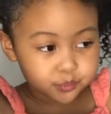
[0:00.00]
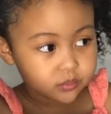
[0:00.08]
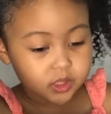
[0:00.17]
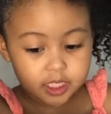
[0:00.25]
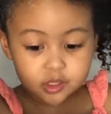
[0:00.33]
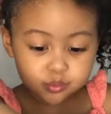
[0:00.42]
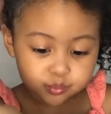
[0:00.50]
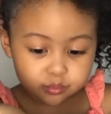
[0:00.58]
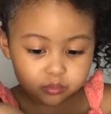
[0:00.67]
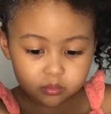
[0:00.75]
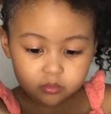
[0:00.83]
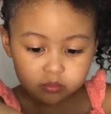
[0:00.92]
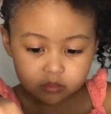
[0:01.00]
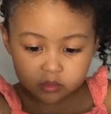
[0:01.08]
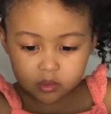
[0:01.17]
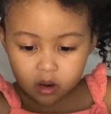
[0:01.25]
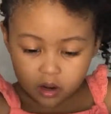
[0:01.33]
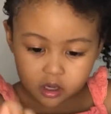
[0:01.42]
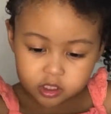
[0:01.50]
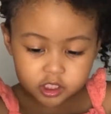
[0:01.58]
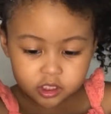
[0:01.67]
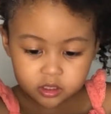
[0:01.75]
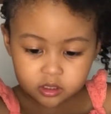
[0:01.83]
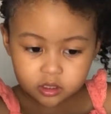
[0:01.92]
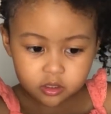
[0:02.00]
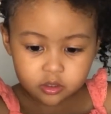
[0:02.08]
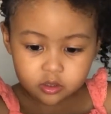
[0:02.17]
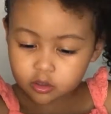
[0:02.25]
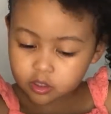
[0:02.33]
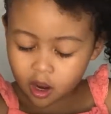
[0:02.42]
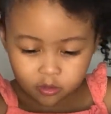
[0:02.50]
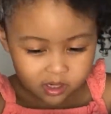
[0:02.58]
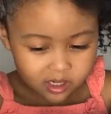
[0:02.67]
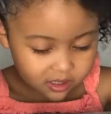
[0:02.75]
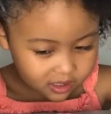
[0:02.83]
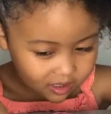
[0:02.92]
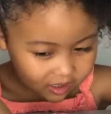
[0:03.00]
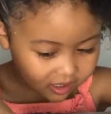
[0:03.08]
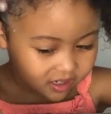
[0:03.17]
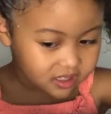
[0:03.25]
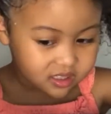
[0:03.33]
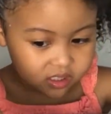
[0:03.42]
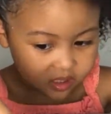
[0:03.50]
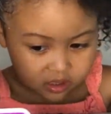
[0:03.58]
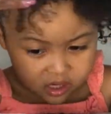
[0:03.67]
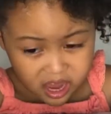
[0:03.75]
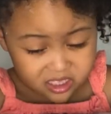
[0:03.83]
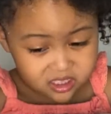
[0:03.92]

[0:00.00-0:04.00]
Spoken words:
So as you can see, I apply quite a generous amount of